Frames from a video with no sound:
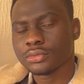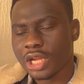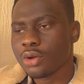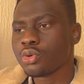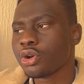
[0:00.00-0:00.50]

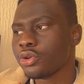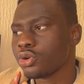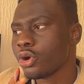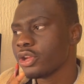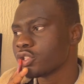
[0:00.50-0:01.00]
now we're going to
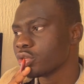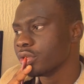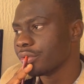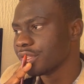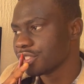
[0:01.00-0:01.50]
go into
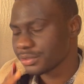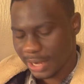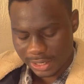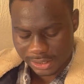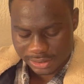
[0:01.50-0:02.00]
the ranging
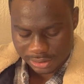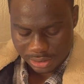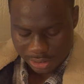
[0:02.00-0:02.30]
market.